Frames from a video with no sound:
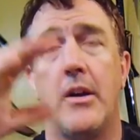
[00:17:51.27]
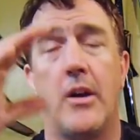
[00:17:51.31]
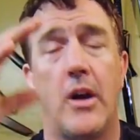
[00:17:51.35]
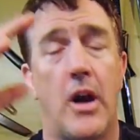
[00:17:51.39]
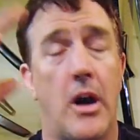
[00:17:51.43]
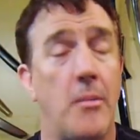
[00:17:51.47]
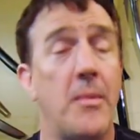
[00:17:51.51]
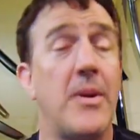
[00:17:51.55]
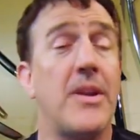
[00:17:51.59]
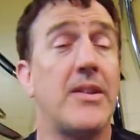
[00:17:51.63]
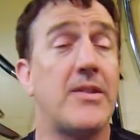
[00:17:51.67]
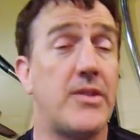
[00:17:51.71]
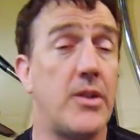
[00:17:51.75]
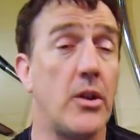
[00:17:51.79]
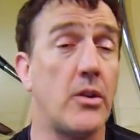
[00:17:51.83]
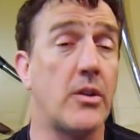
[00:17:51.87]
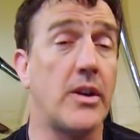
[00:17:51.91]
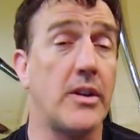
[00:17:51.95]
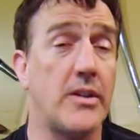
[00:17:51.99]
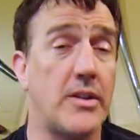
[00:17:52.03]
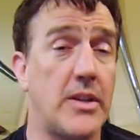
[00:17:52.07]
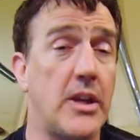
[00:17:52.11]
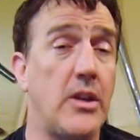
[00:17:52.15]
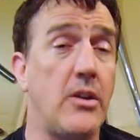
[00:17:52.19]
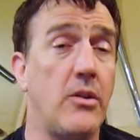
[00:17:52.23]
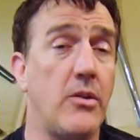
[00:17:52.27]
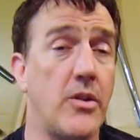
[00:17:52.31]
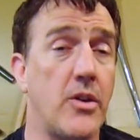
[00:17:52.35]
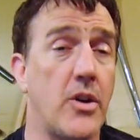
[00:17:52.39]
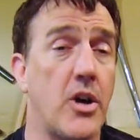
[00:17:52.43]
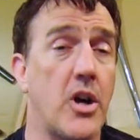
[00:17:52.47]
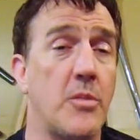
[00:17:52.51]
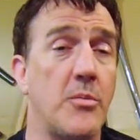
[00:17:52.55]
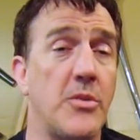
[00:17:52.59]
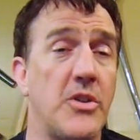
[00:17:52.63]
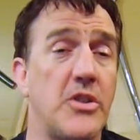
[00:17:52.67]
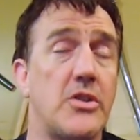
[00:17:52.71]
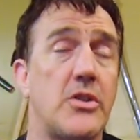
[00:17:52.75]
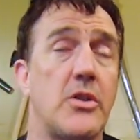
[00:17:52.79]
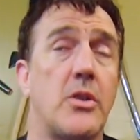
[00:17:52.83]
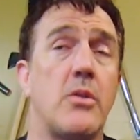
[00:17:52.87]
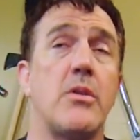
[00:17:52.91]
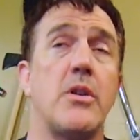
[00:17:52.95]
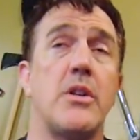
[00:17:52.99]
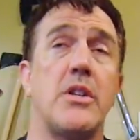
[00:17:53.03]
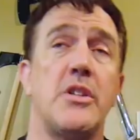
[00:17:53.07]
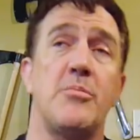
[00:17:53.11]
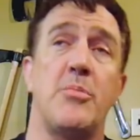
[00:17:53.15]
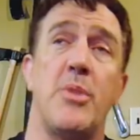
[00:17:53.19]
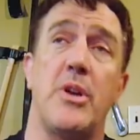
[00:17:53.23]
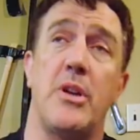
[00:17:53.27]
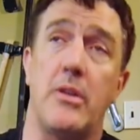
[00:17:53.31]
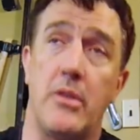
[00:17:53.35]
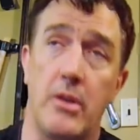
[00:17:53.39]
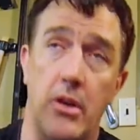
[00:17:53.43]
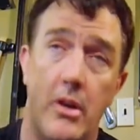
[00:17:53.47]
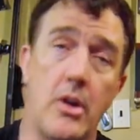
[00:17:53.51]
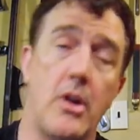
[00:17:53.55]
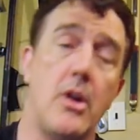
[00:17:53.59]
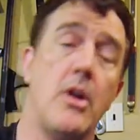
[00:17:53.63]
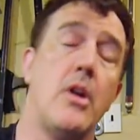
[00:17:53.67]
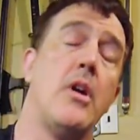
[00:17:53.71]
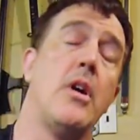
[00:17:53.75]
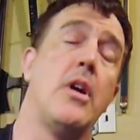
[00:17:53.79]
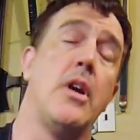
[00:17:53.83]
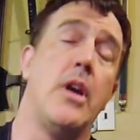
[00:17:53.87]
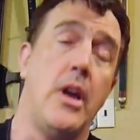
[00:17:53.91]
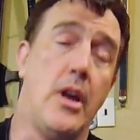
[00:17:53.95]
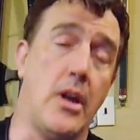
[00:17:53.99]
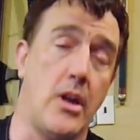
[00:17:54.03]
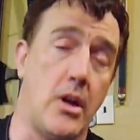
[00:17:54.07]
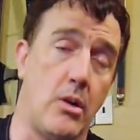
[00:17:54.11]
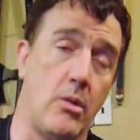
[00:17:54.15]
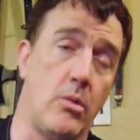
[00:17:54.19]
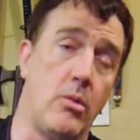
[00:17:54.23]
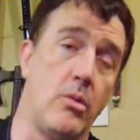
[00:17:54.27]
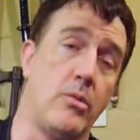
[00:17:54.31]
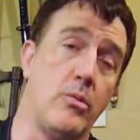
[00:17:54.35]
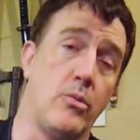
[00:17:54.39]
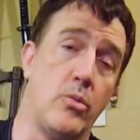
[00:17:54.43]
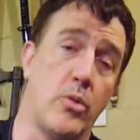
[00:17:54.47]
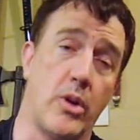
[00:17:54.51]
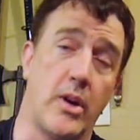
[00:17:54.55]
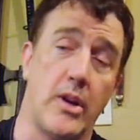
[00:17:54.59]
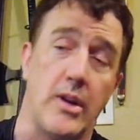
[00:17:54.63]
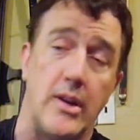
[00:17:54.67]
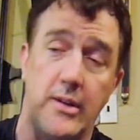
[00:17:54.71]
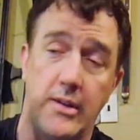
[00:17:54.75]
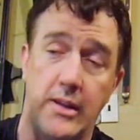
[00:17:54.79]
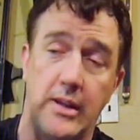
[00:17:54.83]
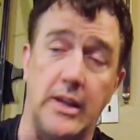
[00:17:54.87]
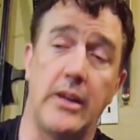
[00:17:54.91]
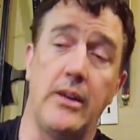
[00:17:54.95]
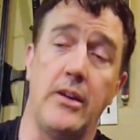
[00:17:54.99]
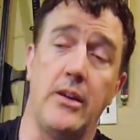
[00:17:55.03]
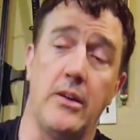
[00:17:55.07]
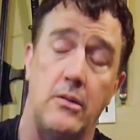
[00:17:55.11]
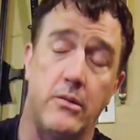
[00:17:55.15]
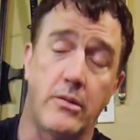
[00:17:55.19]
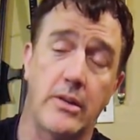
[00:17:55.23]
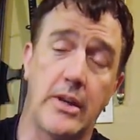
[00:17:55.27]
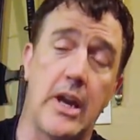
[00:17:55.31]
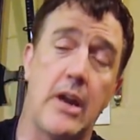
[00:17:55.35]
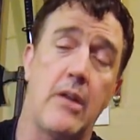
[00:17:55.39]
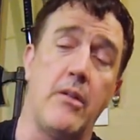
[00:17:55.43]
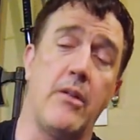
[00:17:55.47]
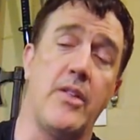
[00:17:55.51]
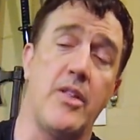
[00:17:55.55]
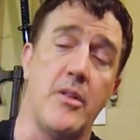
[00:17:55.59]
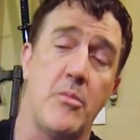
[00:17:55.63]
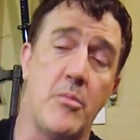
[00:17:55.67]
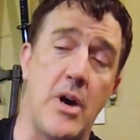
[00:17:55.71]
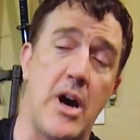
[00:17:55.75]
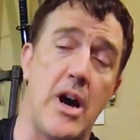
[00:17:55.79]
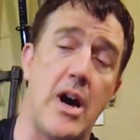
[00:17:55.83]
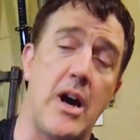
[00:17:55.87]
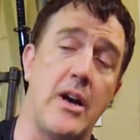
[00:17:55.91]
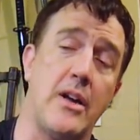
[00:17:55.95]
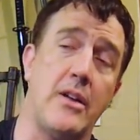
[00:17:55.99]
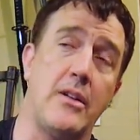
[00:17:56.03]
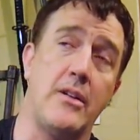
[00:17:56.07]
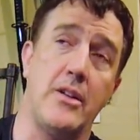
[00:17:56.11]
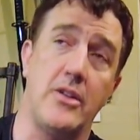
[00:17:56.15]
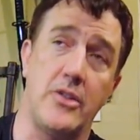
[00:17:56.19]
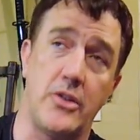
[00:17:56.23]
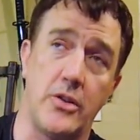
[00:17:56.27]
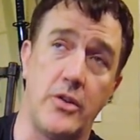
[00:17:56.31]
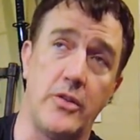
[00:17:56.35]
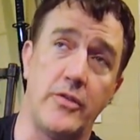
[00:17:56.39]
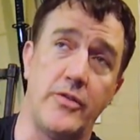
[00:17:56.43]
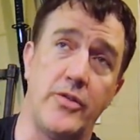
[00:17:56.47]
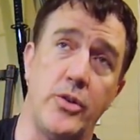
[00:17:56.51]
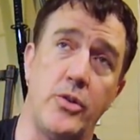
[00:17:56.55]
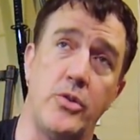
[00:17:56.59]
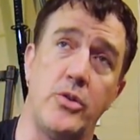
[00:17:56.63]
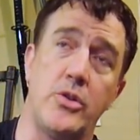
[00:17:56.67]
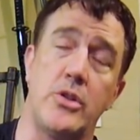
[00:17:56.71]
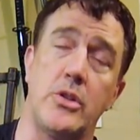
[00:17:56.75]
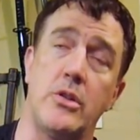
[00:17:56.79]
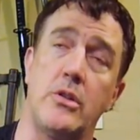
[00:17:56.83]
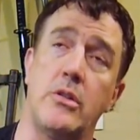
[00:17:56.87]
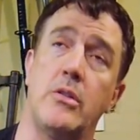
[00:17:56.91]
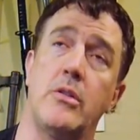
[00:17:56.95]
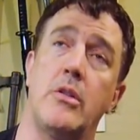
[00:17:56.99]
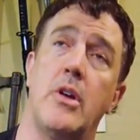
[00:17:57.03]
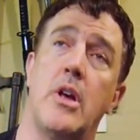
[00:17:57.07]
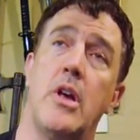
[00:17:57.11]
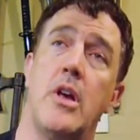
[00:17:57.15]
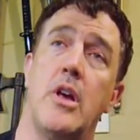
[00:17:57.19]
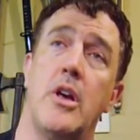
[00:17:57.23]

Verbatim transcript: I'm going to still continue the Army stories, but, you know, we're going to, you know, carry them on into the future.